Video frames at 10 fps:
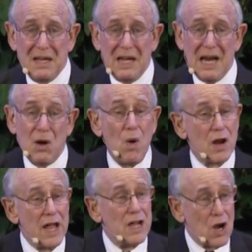And I want
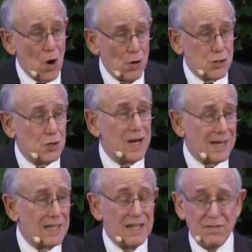to encourage you
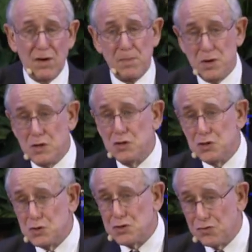not to give up on your
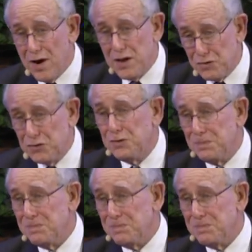Jewish friends.